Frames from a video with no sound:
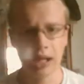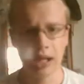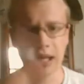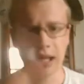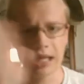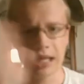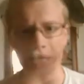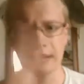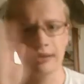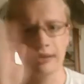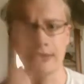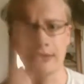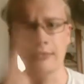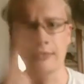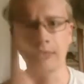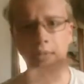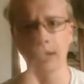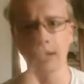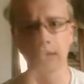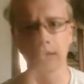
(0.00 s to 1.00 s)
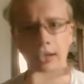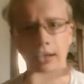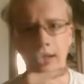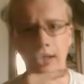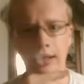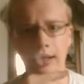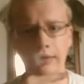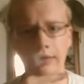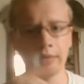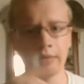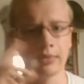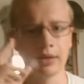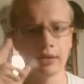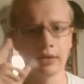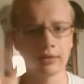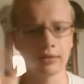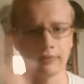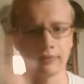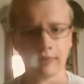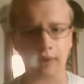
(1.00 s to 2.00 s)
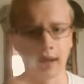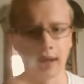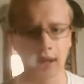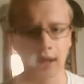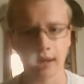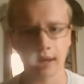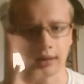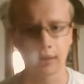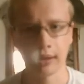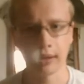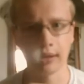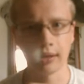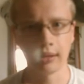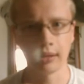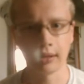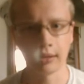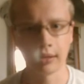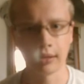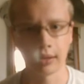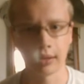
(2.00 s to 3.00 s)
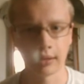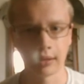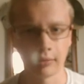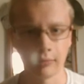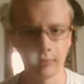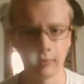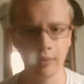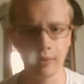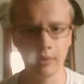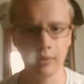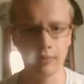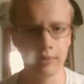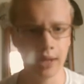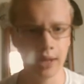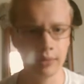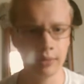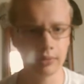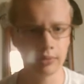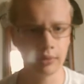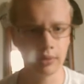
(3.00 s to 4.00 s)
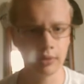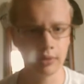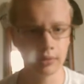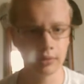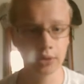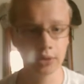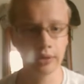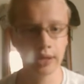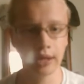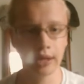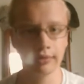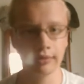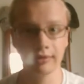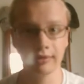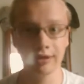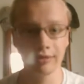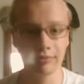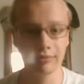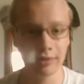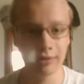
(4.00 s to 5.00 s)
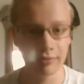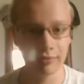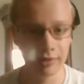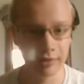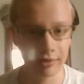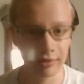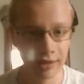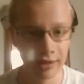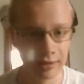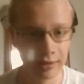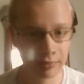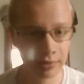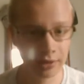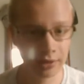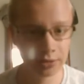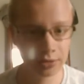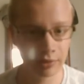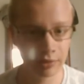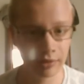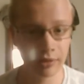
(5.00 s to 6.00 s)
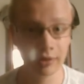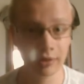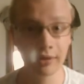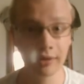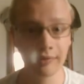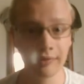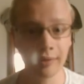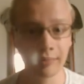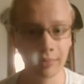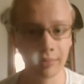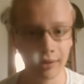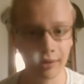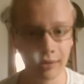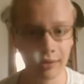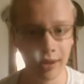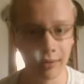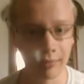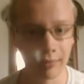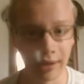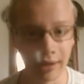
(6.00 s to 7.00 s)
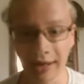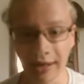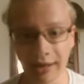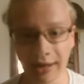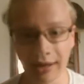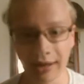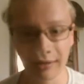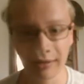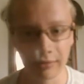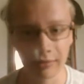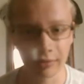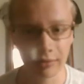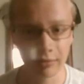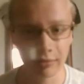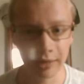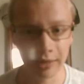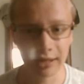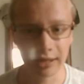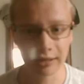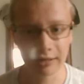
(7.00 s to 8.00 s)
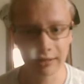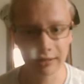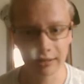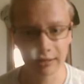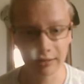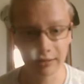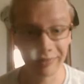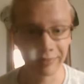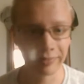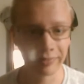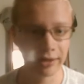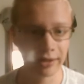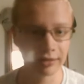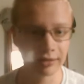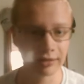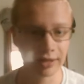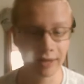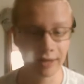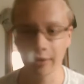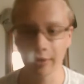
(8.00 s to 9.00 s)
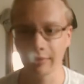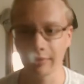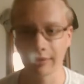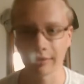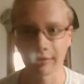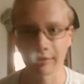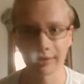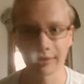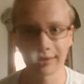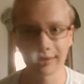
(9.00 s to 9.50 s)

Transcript: Uh, don't worry, is fine. Uh, we will be able to enjoy another Christmas with brunch with her and Grandpa, my aunt and uncle, my cousins, my parents, and my brother.